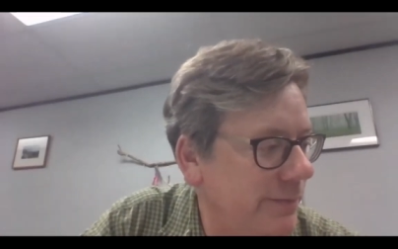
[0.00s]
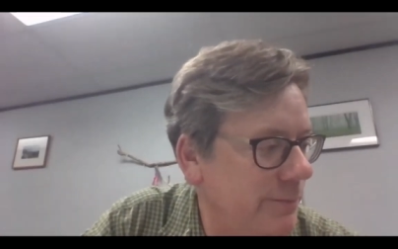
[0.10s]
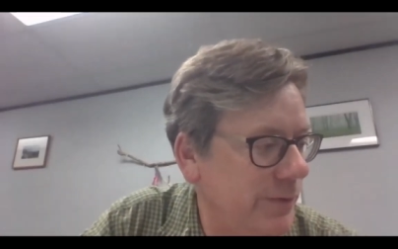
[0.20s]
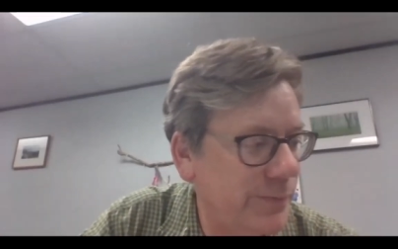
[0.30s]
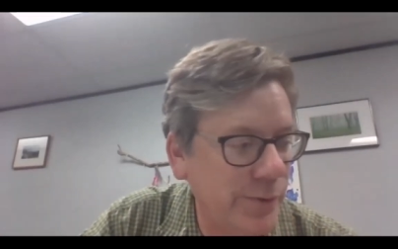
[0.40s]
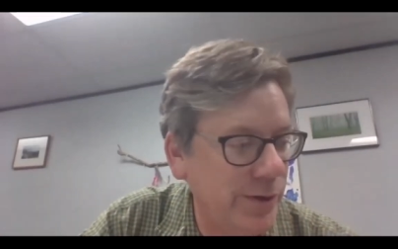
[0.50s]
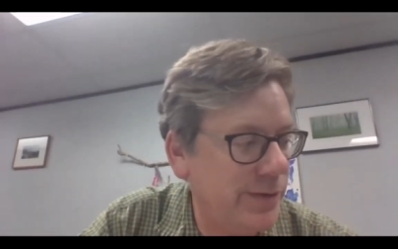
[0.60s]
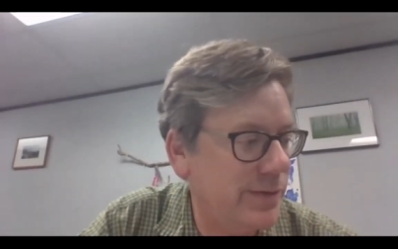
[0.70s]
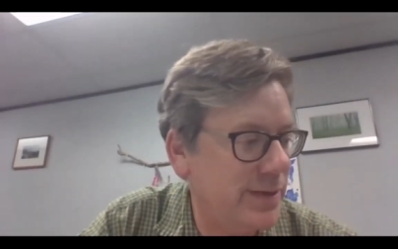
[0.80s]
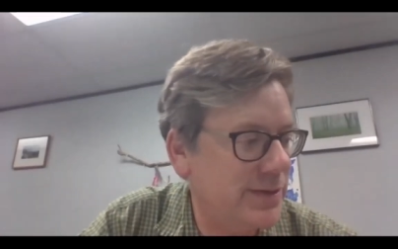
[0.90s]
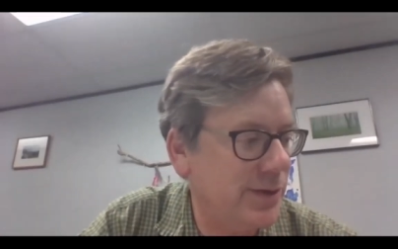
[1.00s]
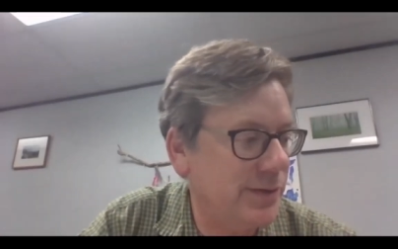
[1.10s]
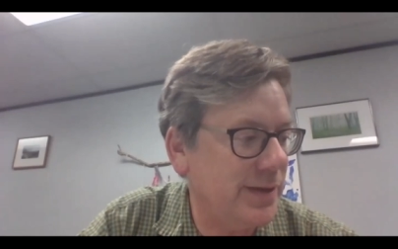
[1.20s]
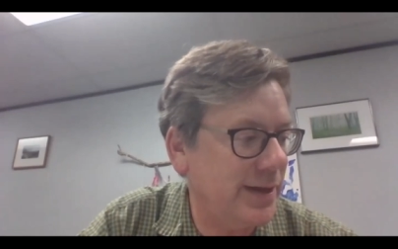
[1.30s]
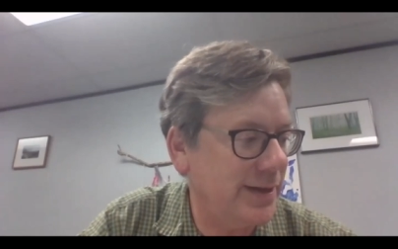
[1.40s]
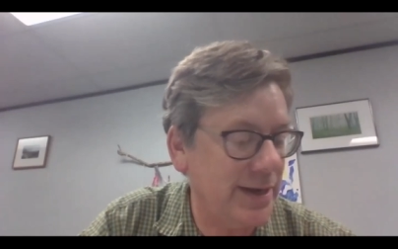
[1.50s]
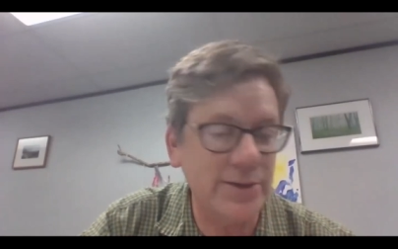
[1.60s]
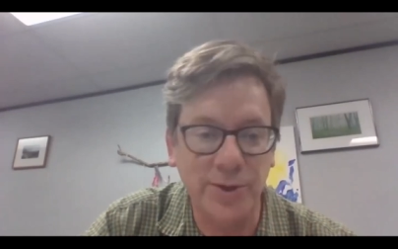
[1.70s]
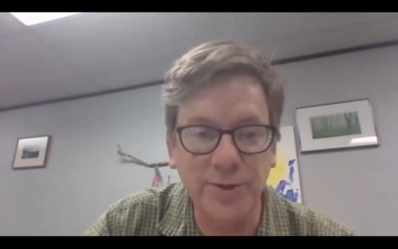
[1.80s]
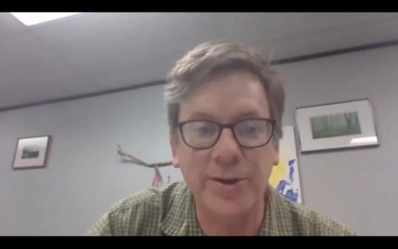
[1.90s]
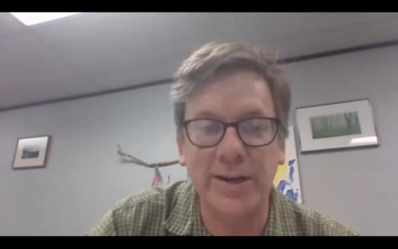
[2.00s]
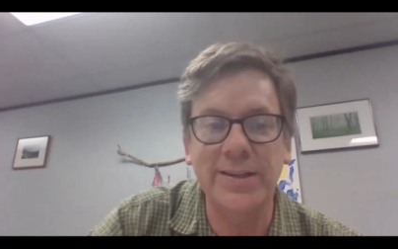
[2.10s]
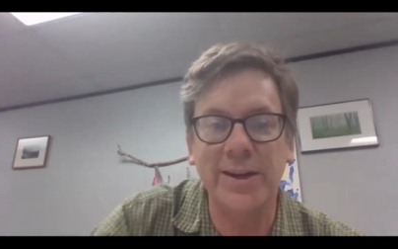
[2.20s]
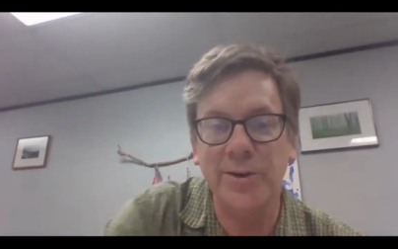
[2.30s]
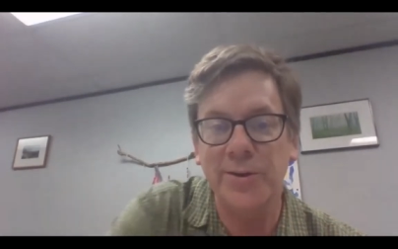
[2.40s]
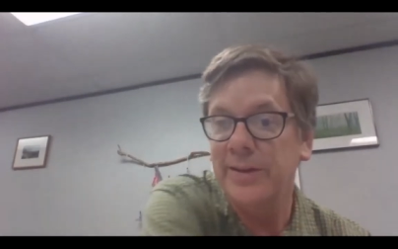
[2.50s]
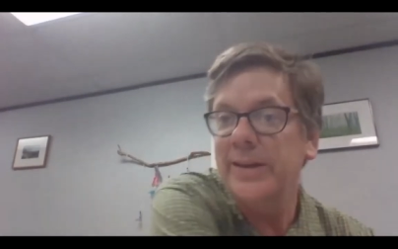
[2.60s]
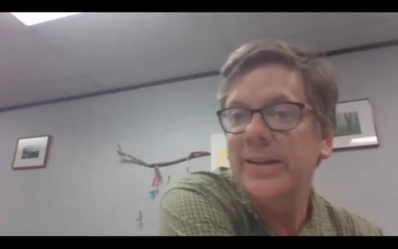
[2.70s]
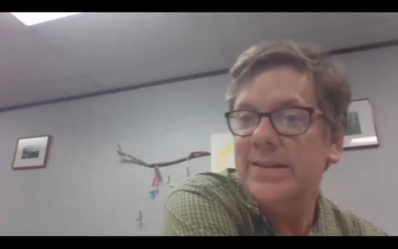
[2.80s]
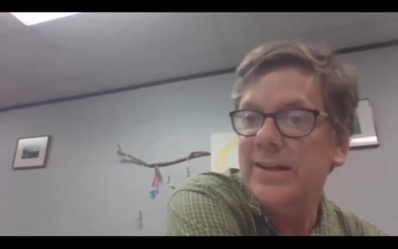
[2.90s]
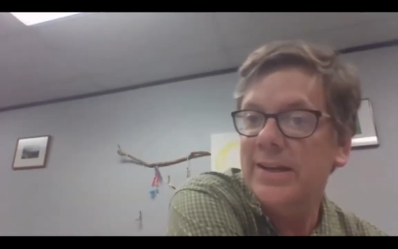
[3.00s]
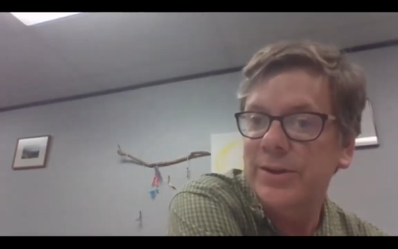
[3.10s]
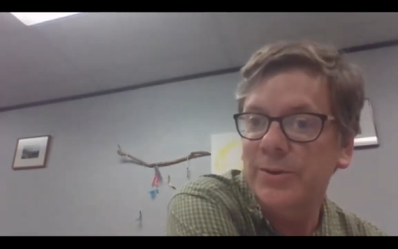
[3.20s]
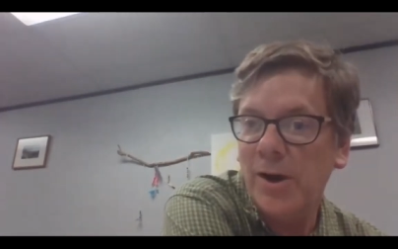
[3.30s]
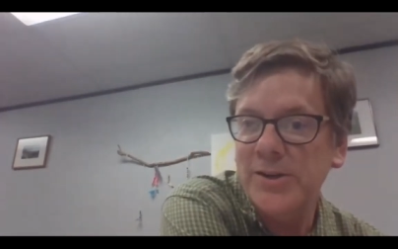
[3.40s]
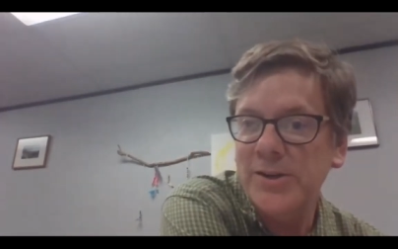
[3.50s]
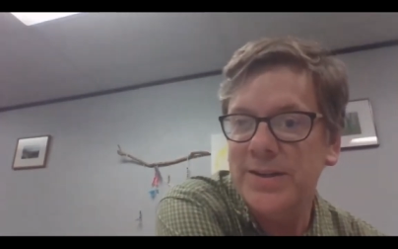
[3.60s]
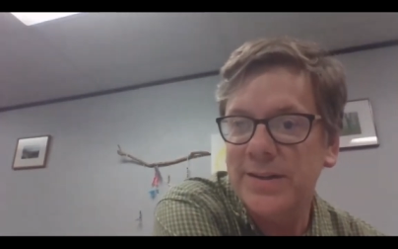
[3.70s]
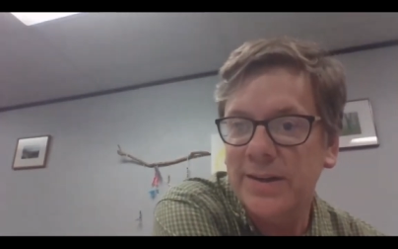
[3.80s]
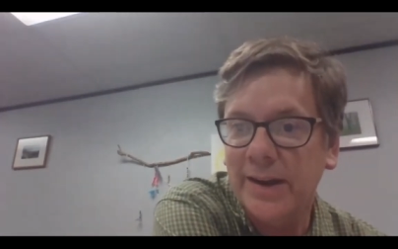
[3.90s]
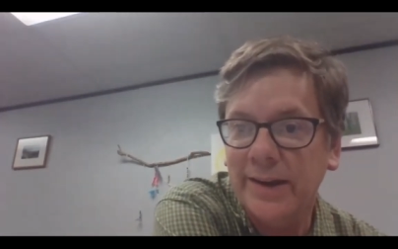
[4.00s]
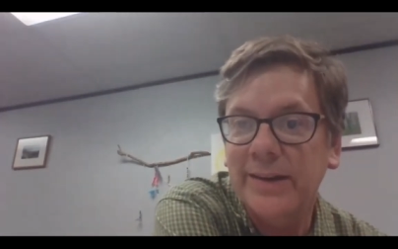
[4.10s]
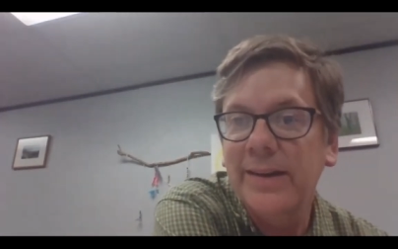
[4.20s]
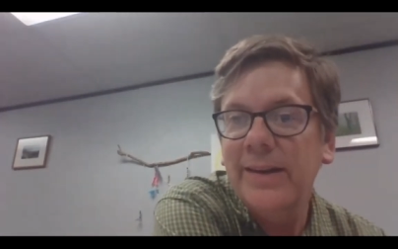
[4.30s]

before this whole thing, and I told her I sent her the link and said you can watch this tonight,